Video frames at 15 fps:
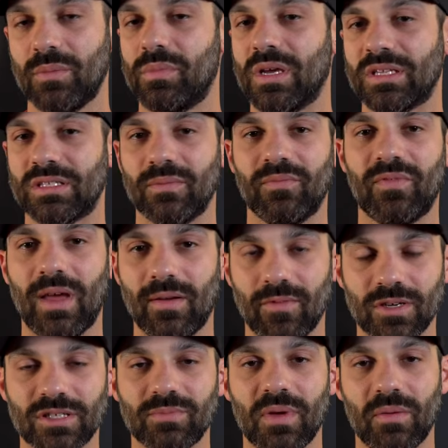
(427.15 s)
pick some
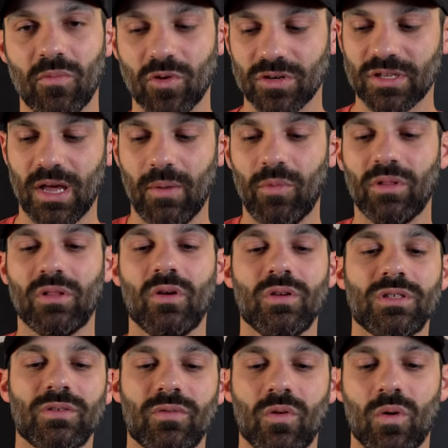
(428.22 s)
favorites, spent more time with
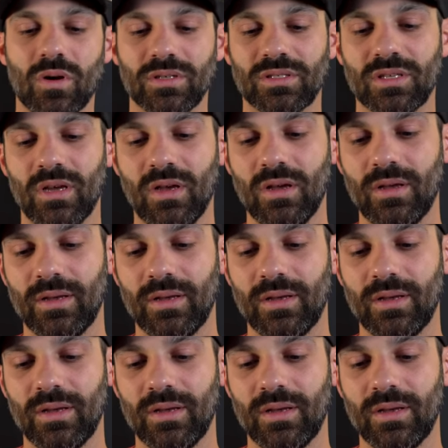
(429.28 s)
those, of course.